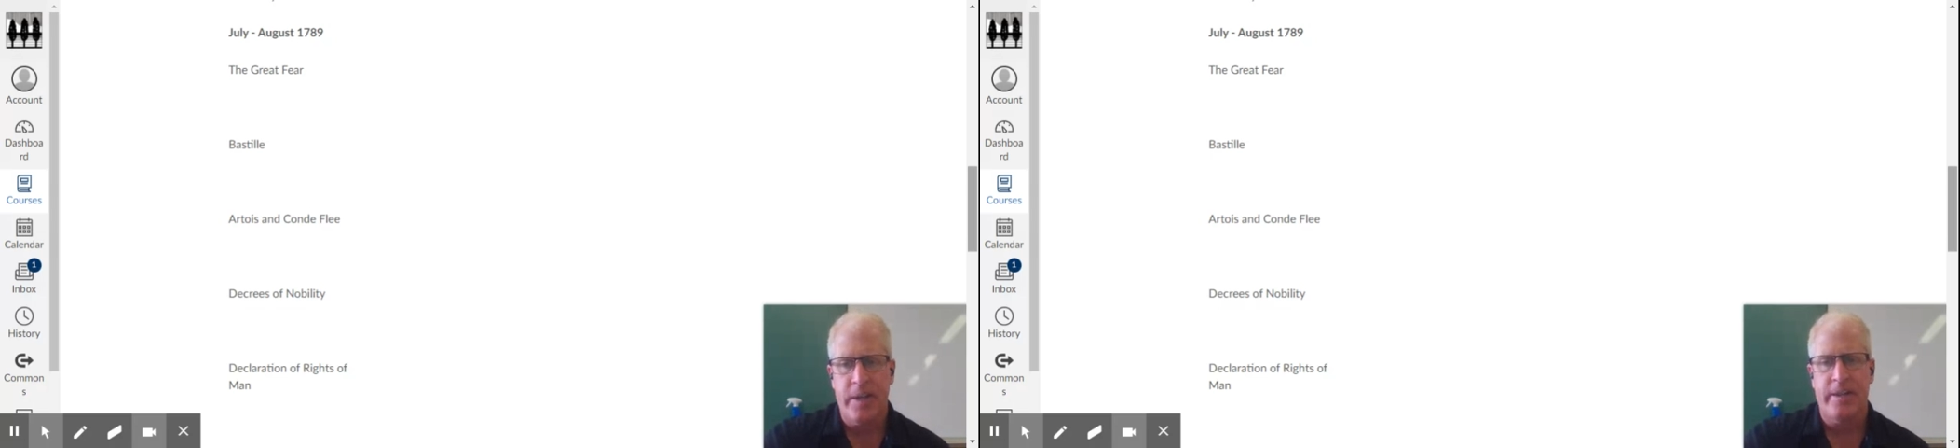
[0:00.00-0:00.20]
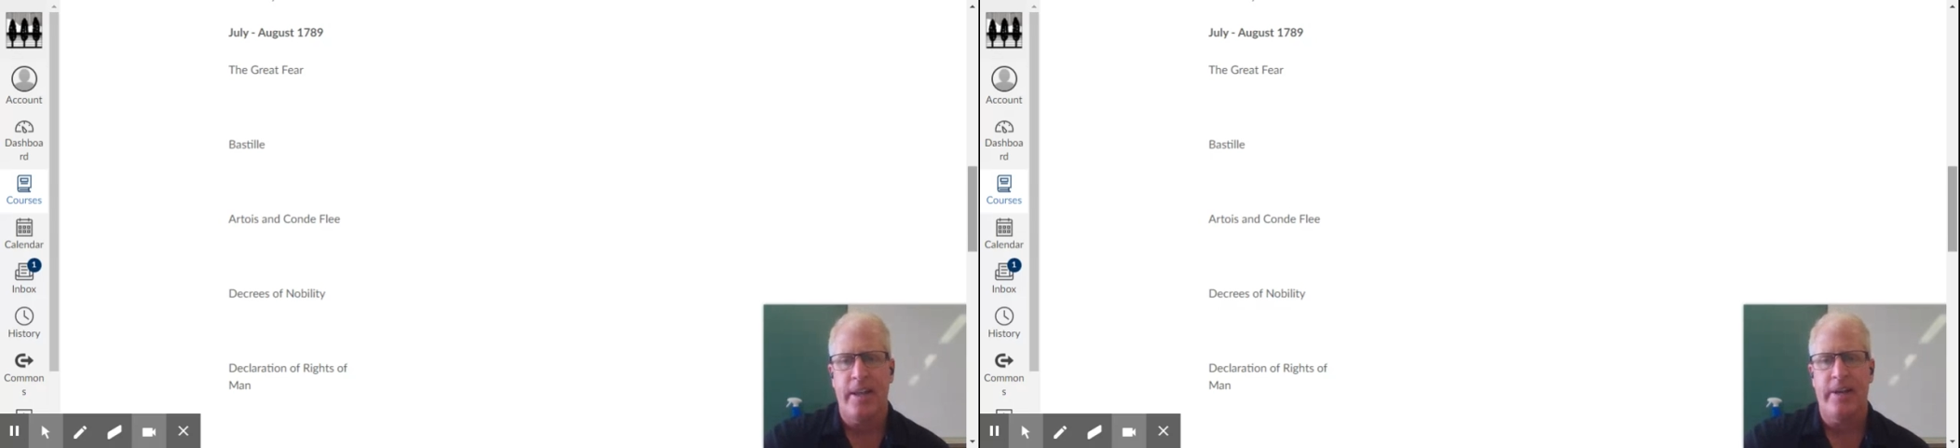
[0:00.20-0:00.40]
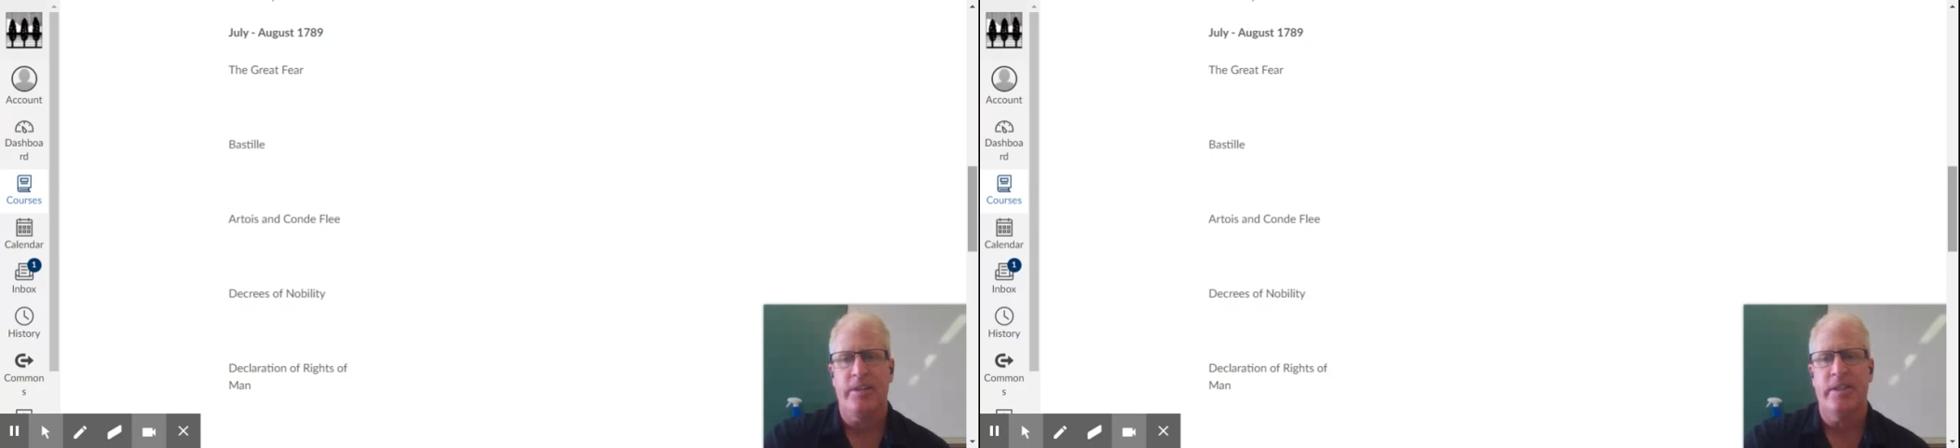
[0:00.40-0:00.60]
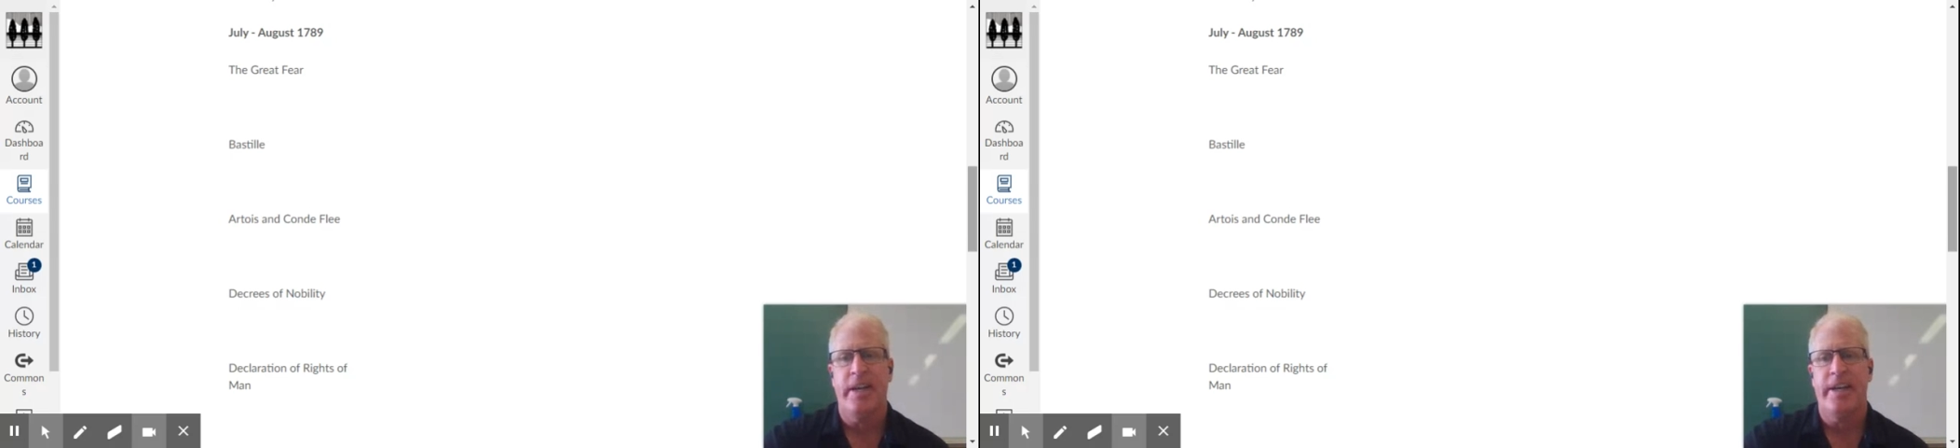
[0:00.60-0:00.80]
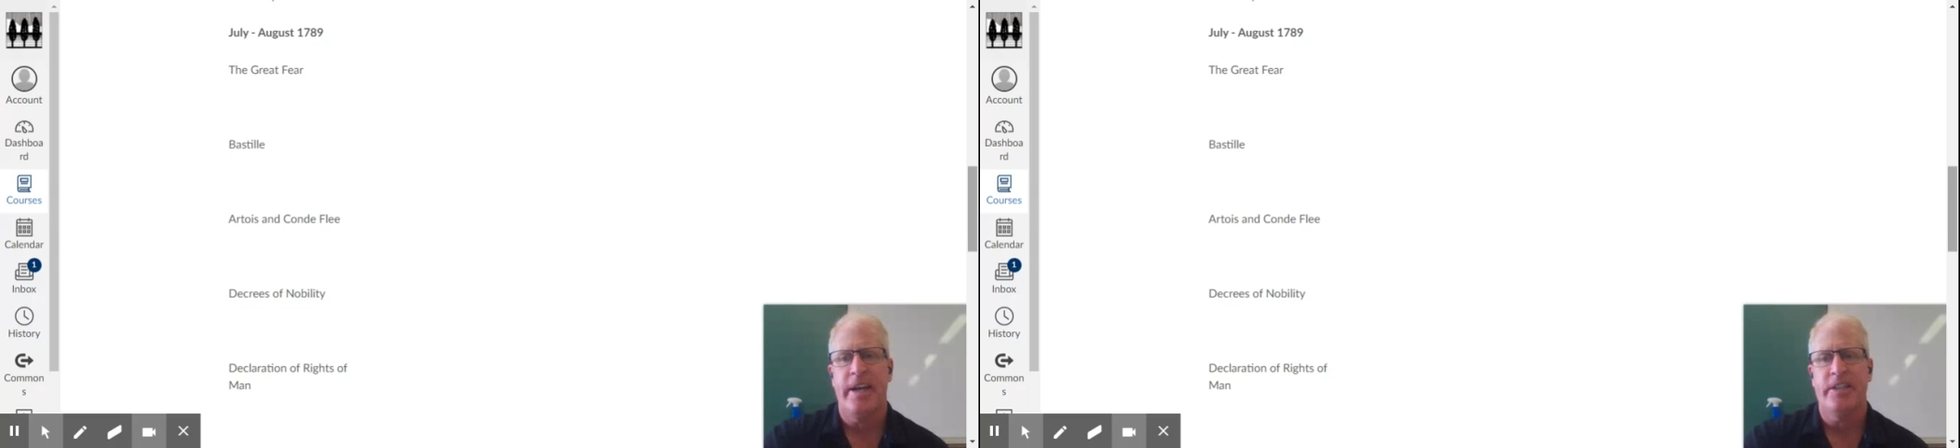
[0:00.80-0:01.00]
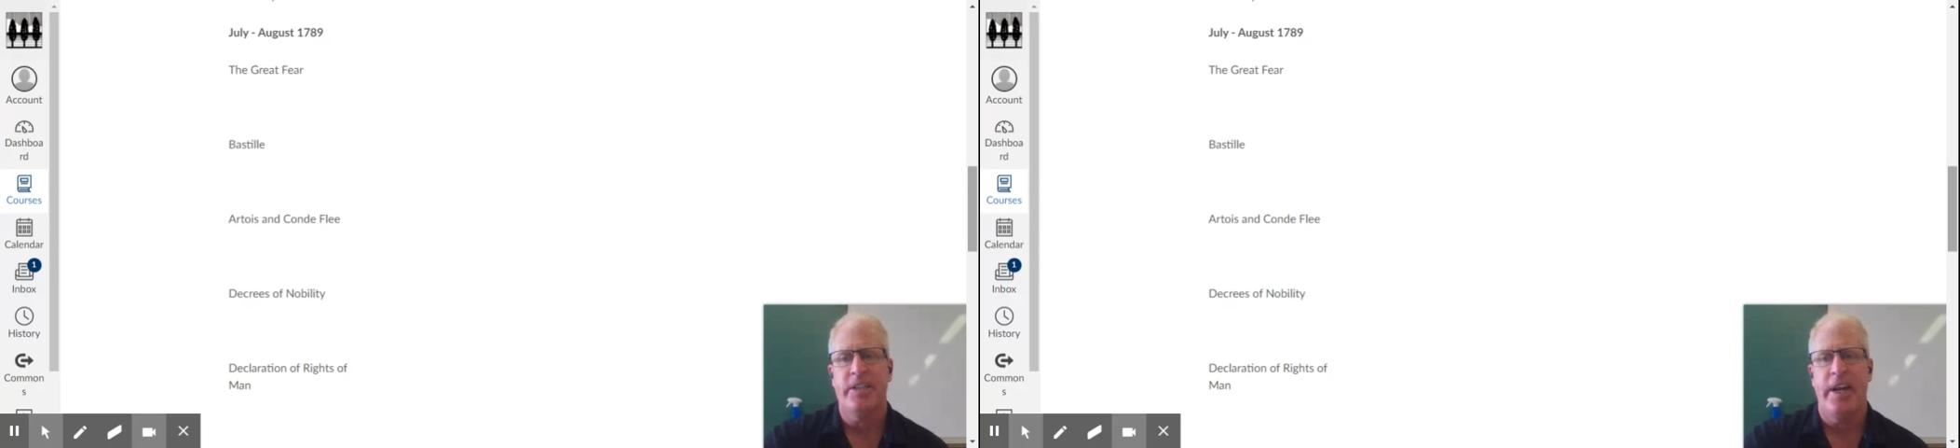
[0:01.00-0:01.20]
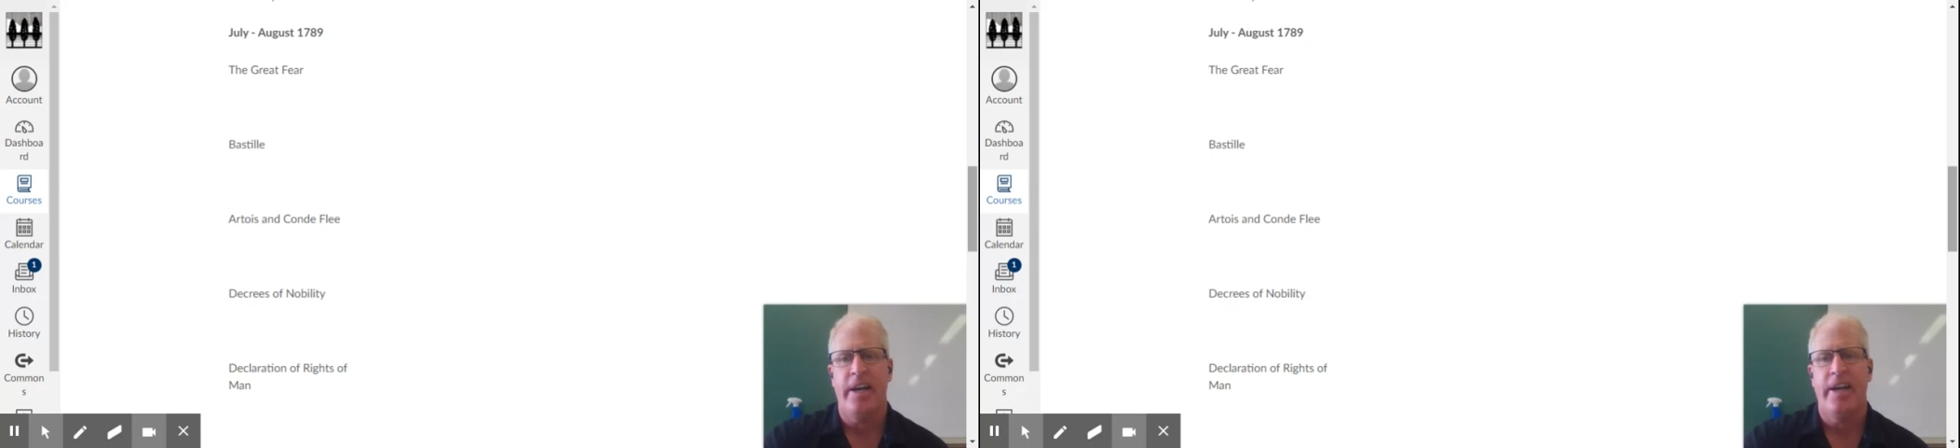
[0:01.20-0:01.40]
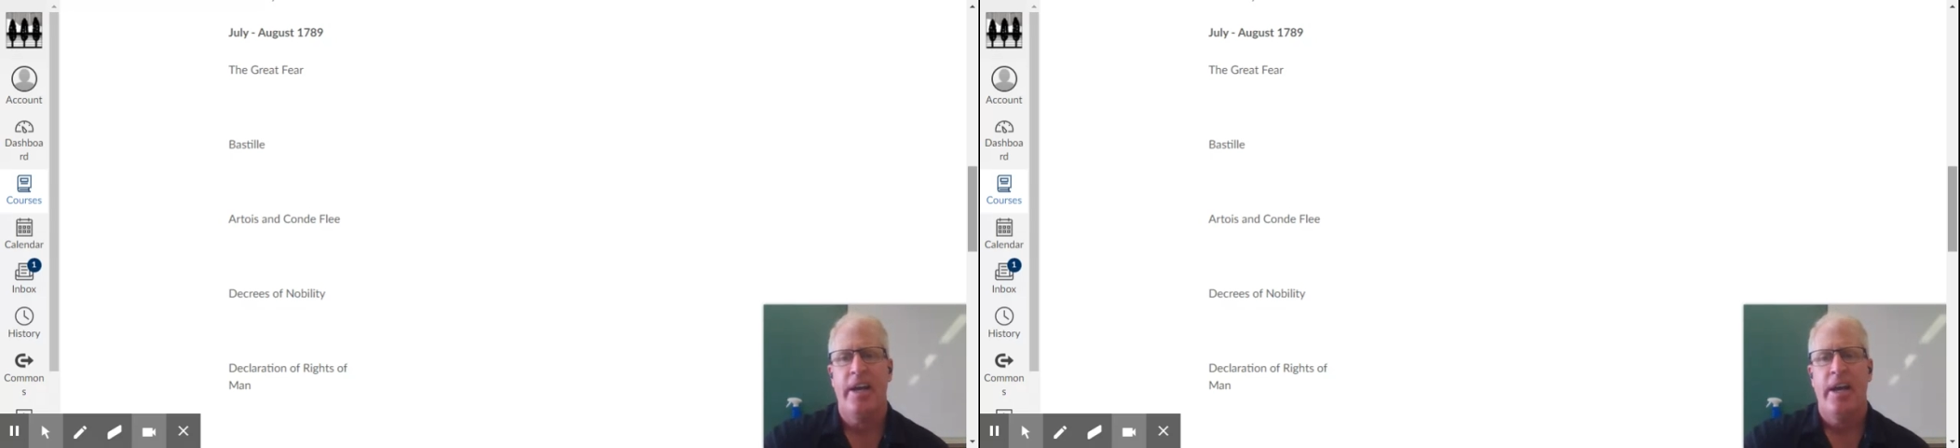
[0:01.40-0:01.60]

on letters de cachet.